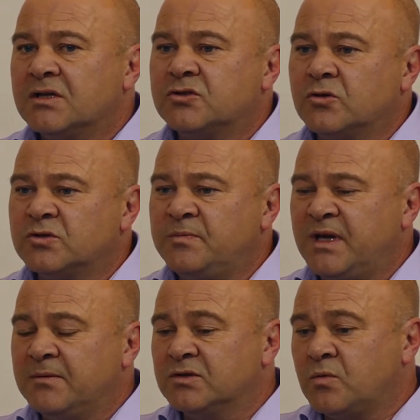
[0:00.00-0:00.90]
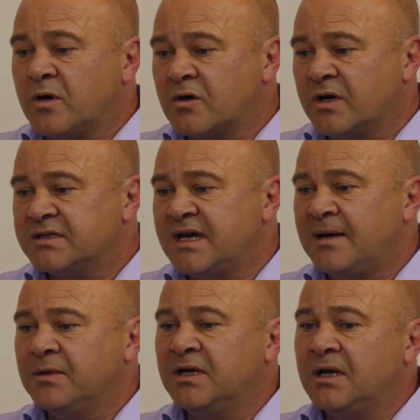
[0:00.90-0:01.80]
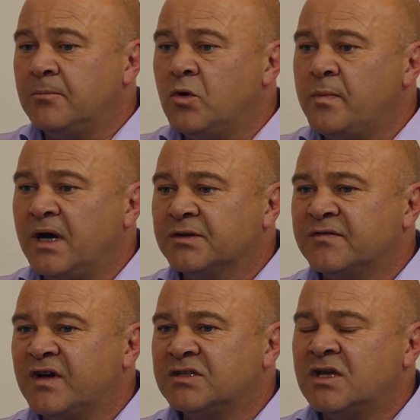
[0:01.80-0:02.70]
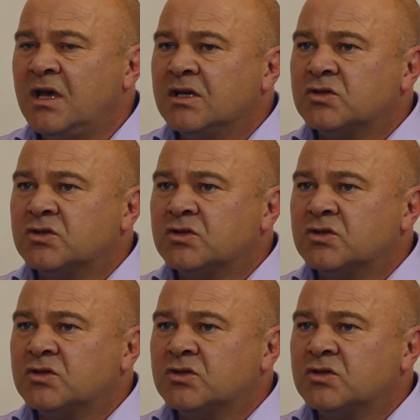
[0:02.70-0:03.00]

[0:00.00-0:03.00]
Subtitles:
So to be able to work on a tablet, a mobile device.